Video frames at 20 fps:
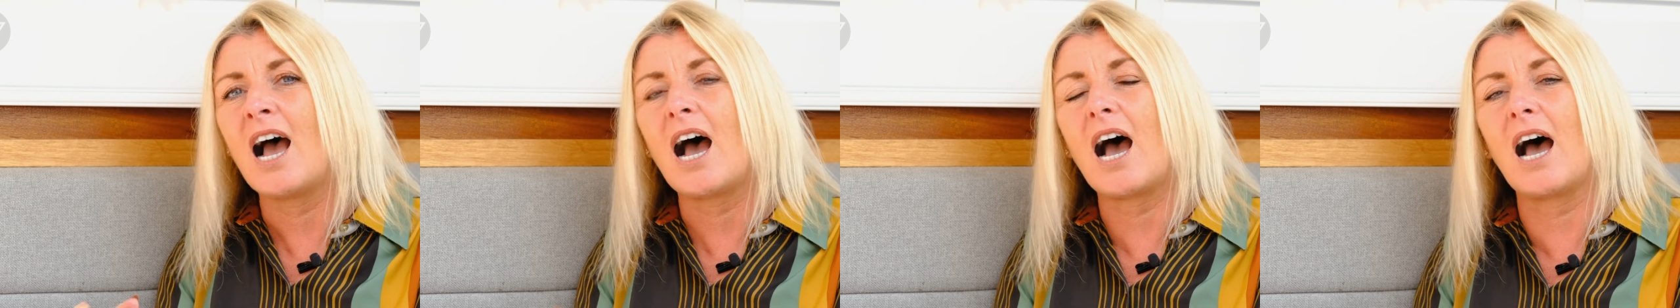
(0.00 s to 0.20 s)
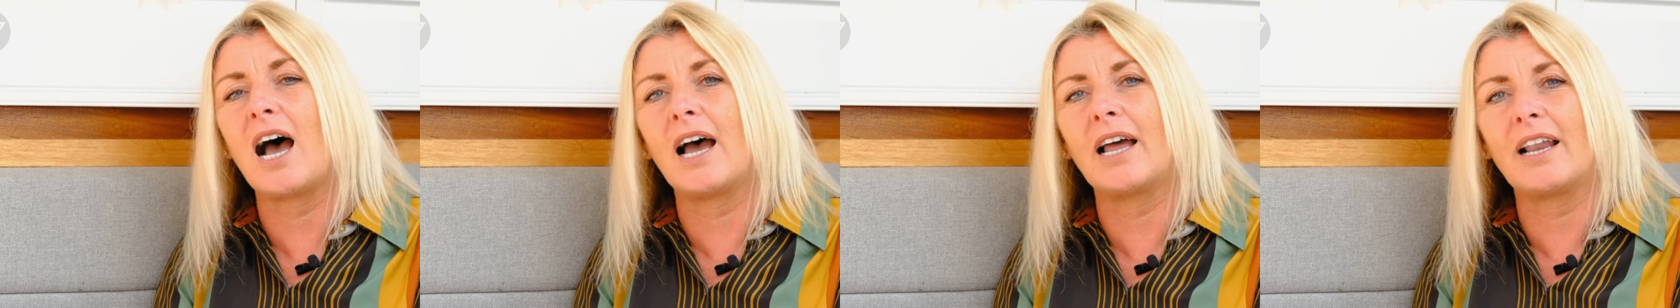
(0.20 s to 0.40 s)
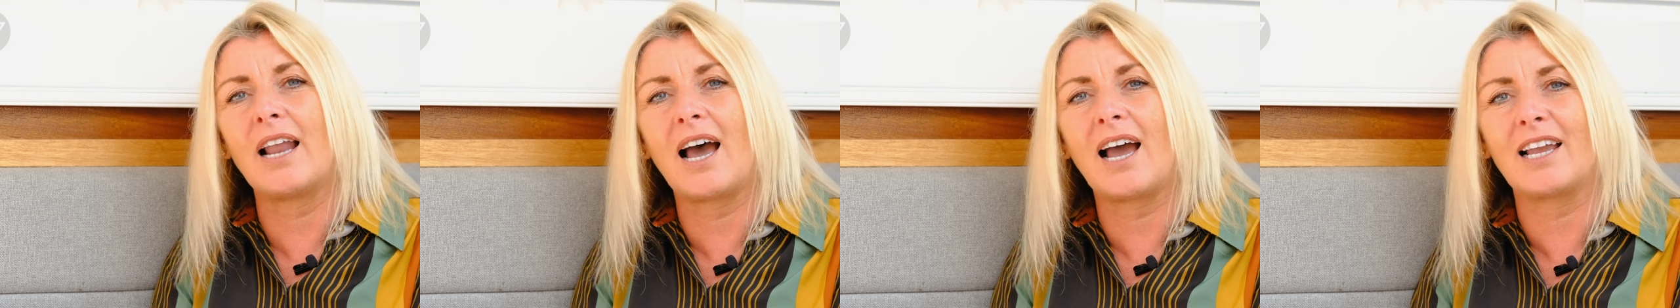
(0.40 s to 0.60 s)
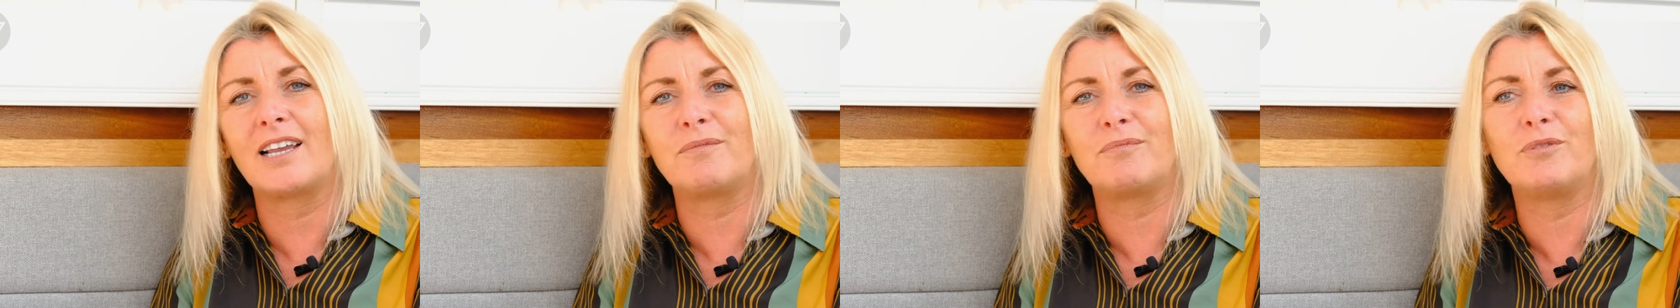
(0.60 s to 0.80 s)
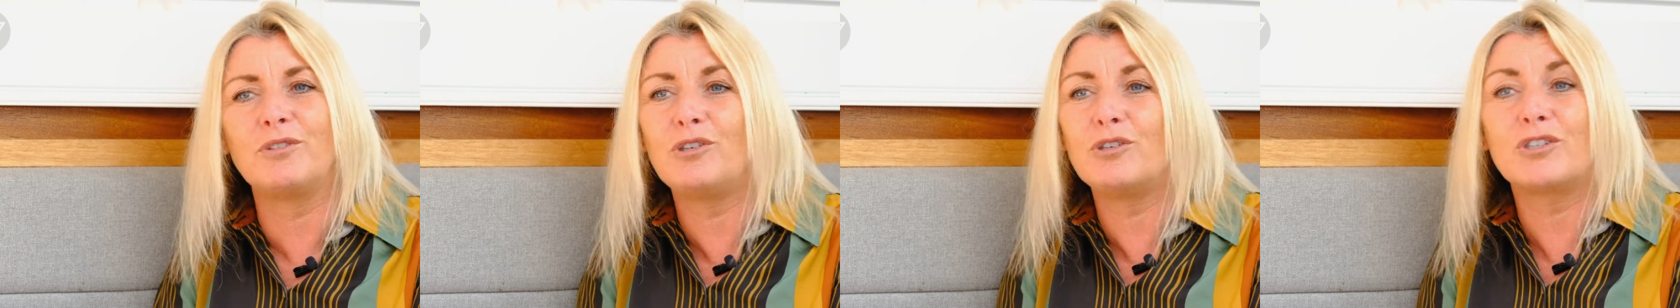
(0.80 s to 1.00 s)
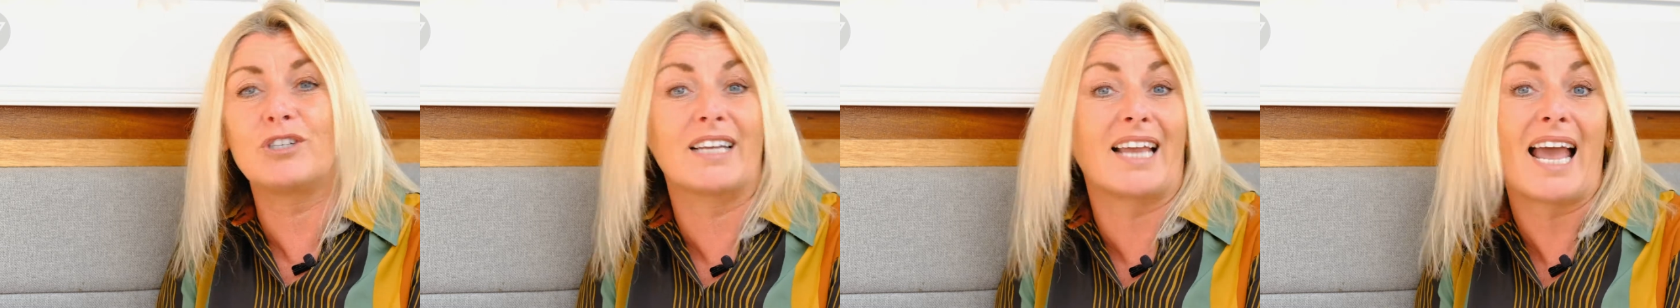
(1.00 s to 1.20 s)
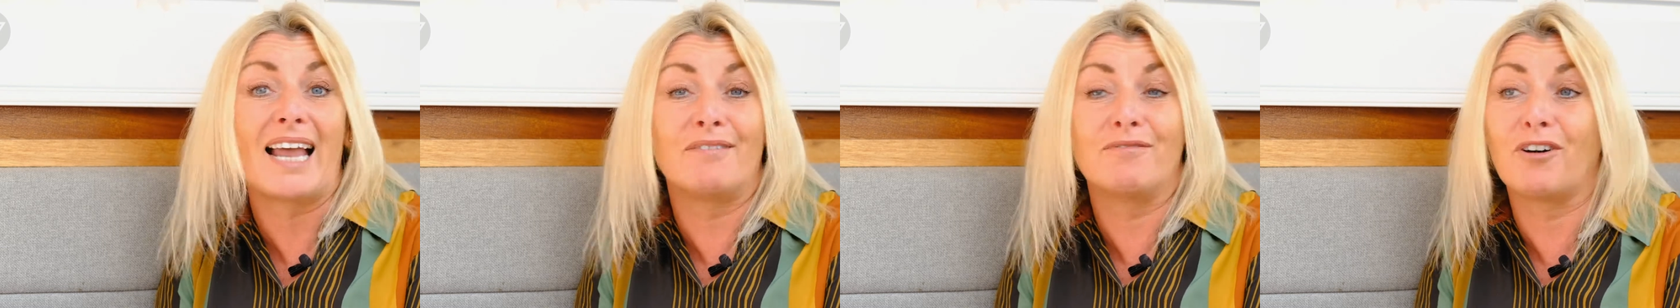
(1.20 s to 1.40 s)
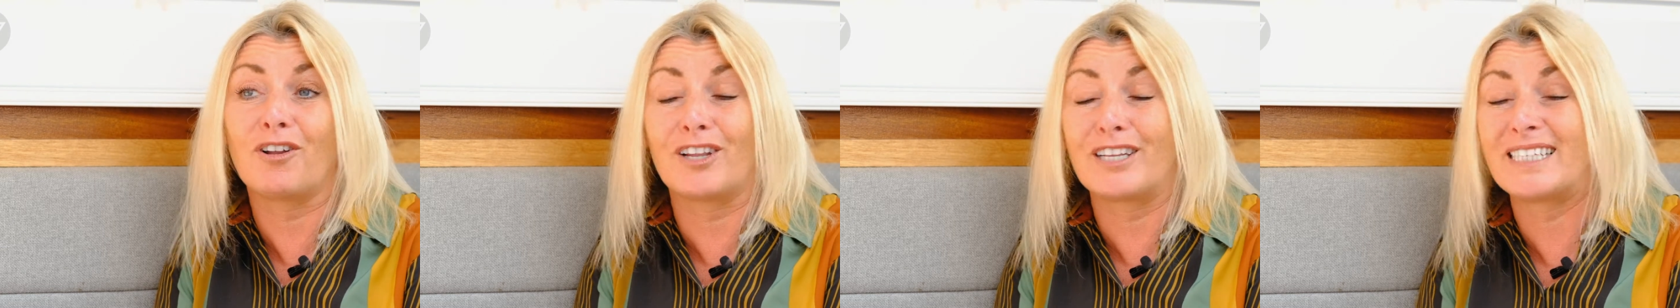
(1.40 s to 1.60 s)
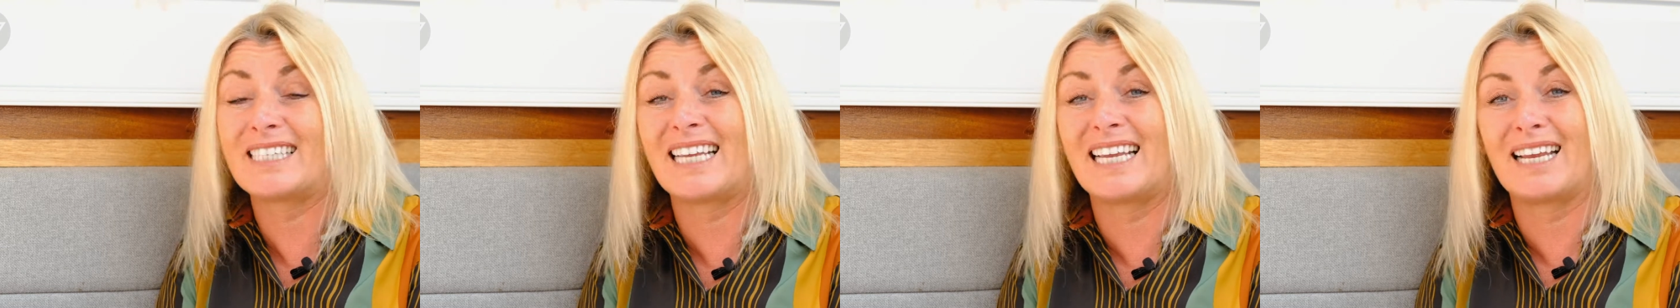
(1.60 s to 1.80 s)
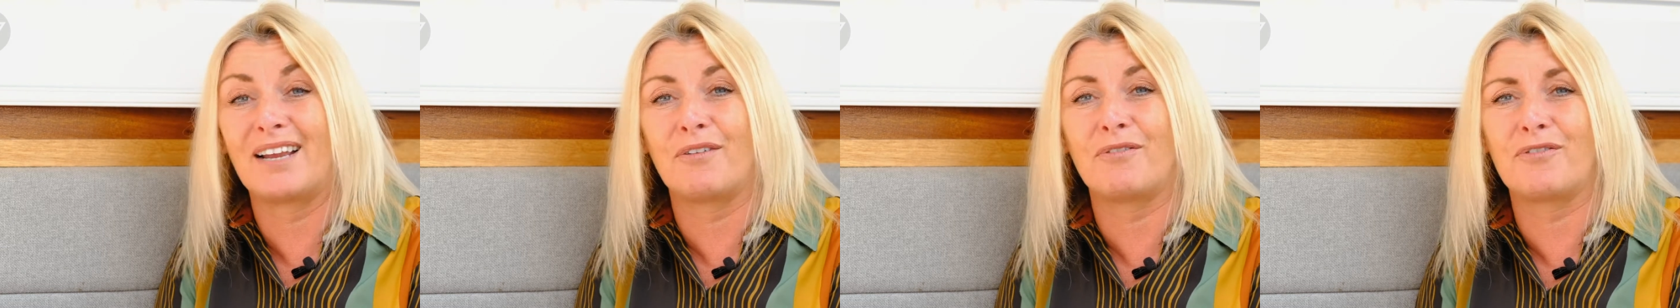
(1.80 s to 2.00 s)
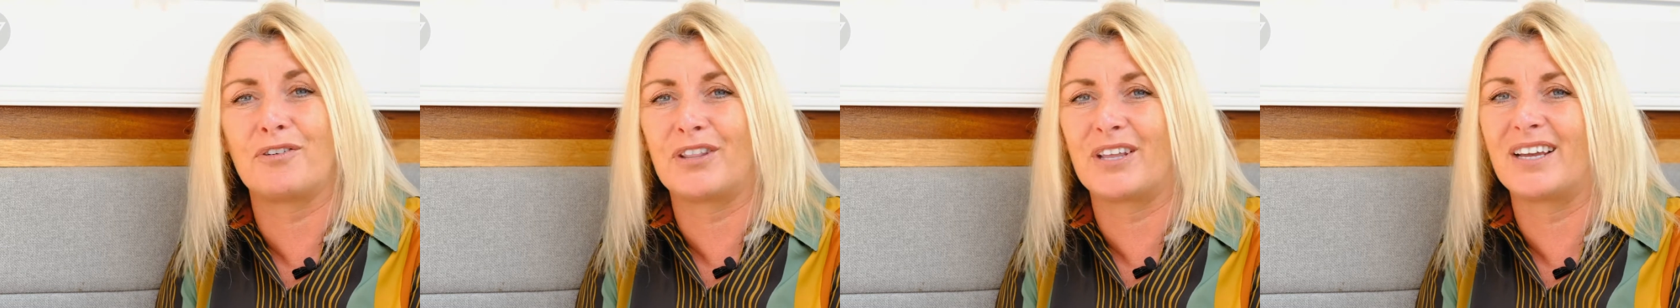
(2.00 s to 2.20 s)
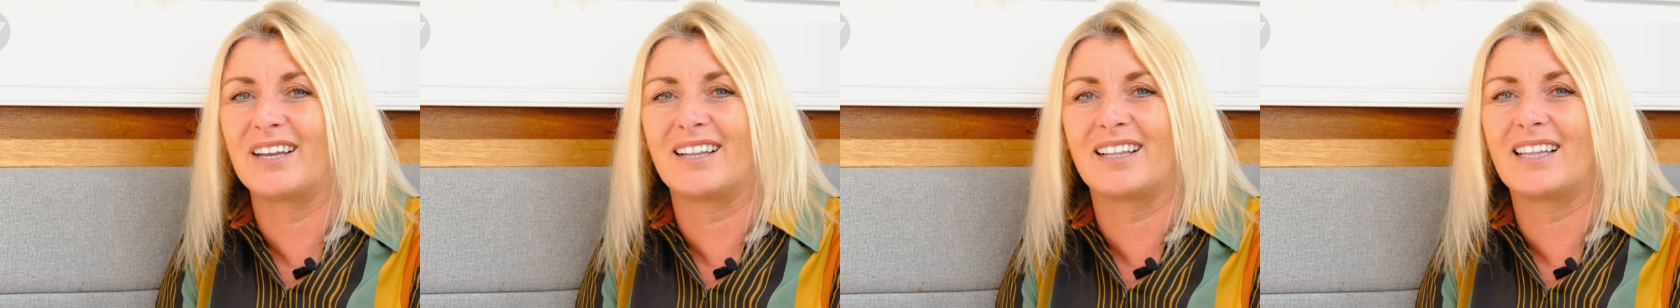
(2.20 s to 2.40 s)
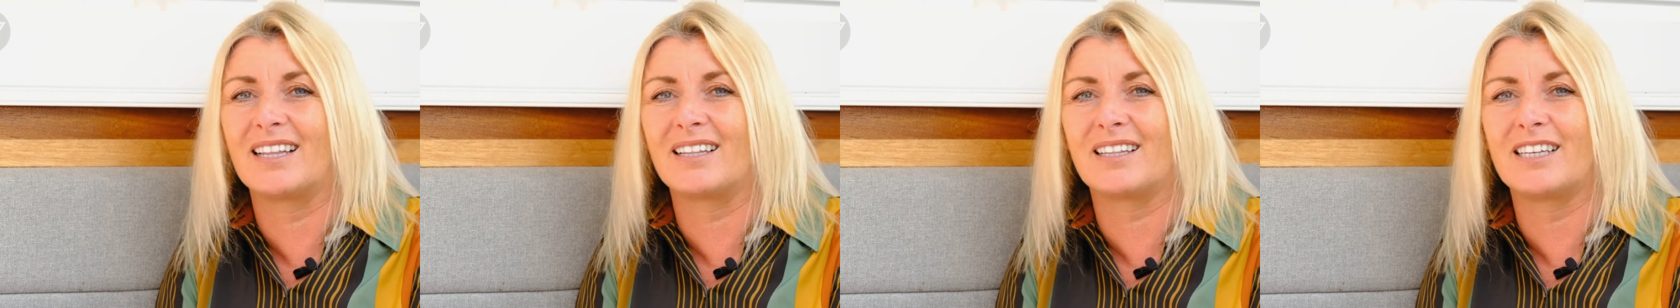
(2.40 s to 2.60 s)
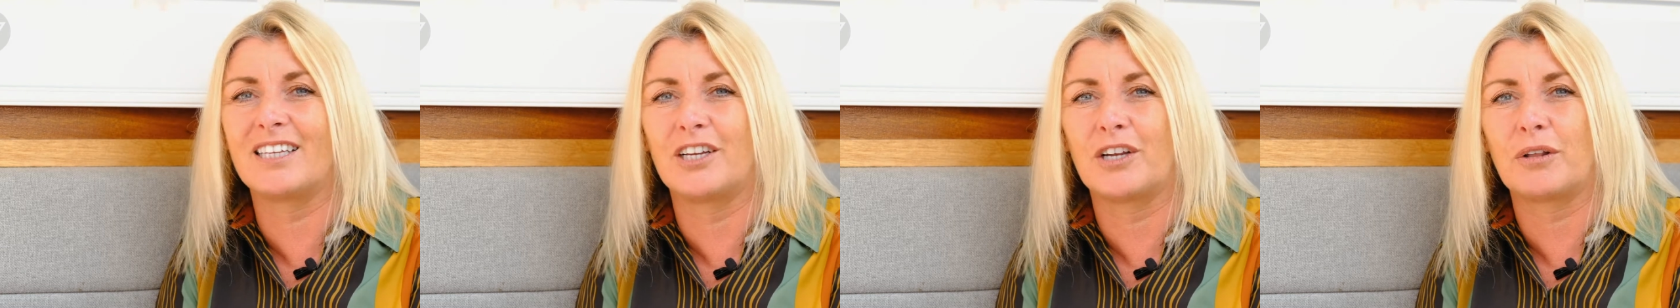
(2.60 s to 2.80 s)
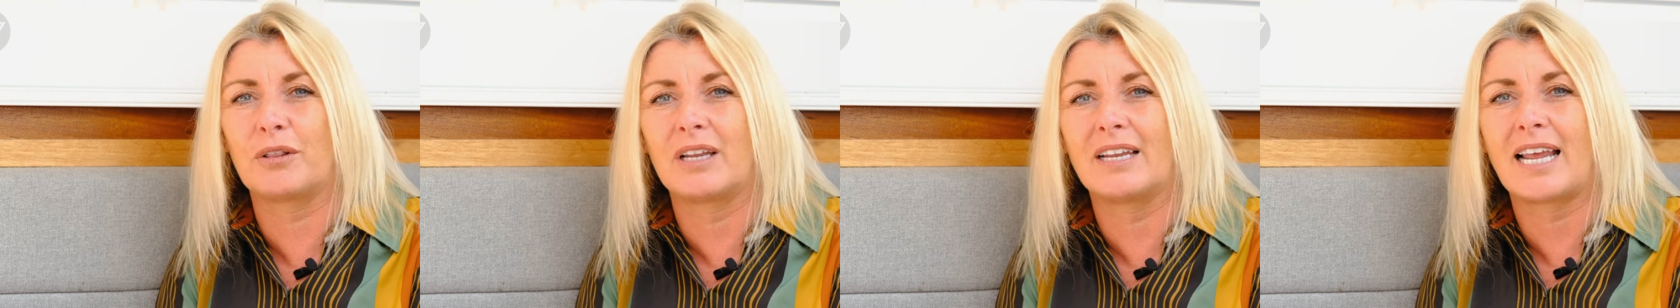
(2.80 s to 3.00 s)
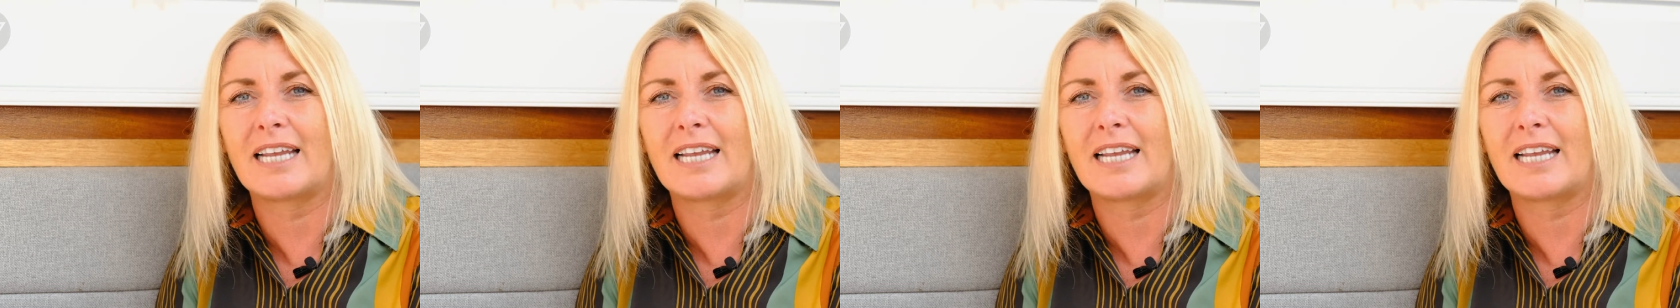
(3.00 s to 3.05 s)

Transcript: and I used to again volunteer for the